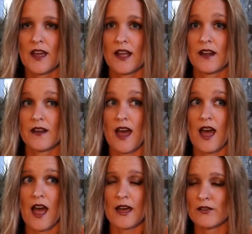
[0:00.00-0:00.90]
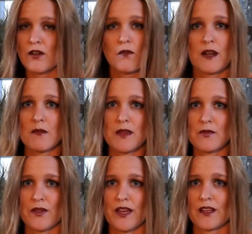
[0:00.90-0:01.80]
and I don't know many
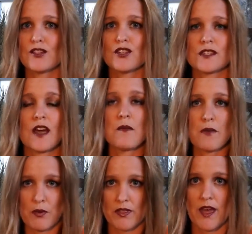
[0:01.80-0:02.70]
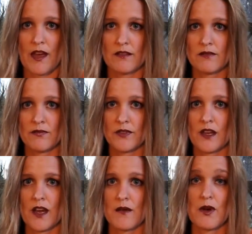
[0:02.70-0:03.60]
people that can just come up with that
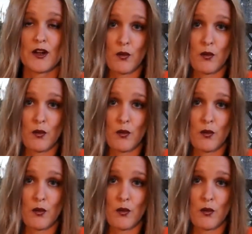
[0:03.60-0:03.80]
on